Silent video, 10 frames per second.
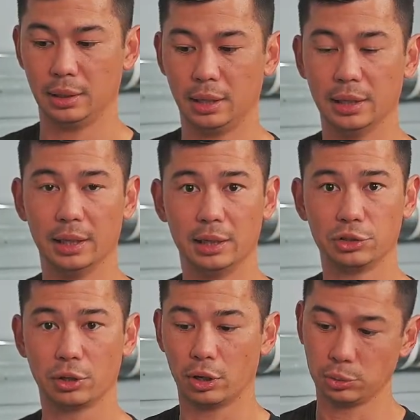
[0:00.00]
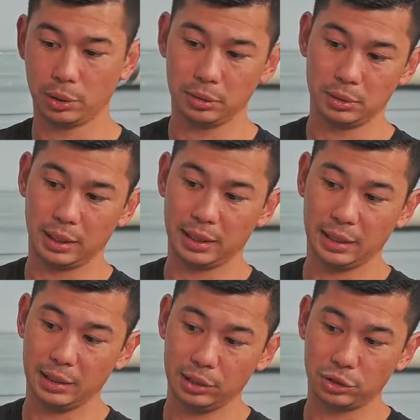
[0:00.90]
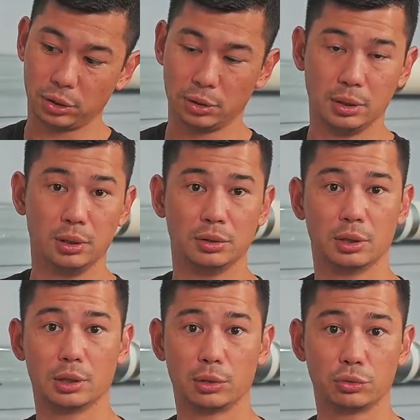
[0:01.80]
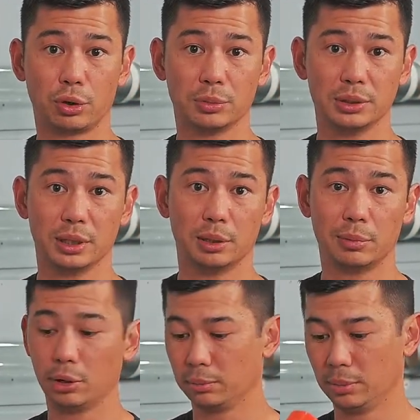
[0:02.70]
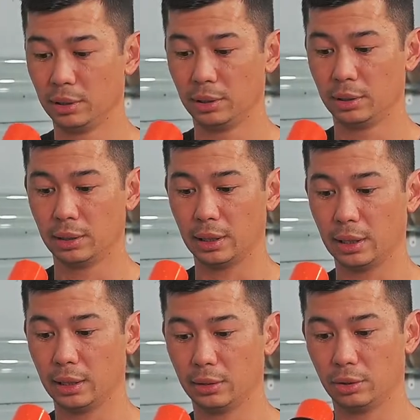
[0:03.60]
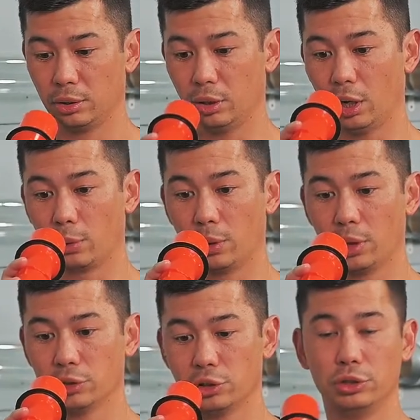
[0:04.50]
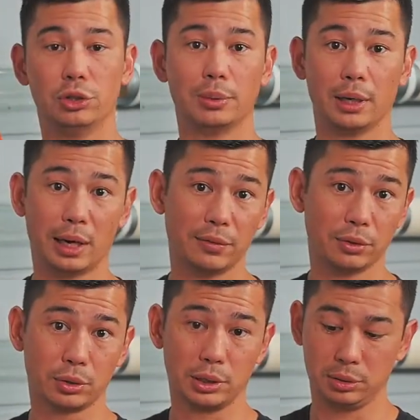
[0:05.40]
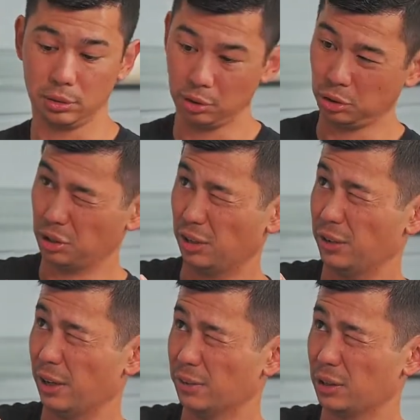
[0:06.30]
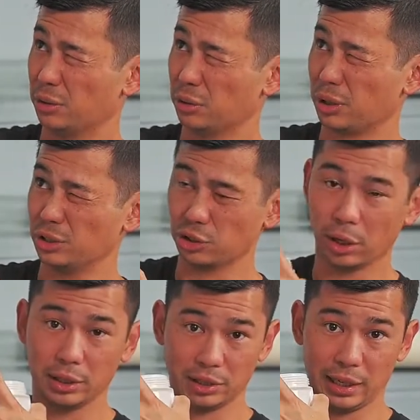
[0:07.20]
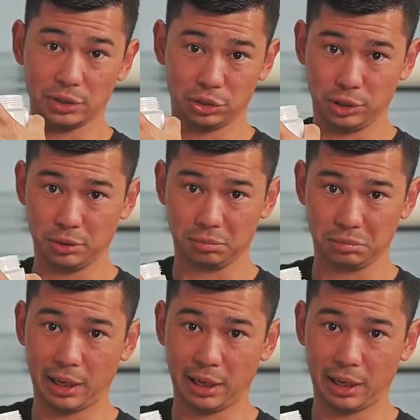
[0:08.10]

And then this guy as well, again, it's got the little grommet down the bottom. Likewise, you'll be able to have a look in. If you have a little look inside, it's hard to see on the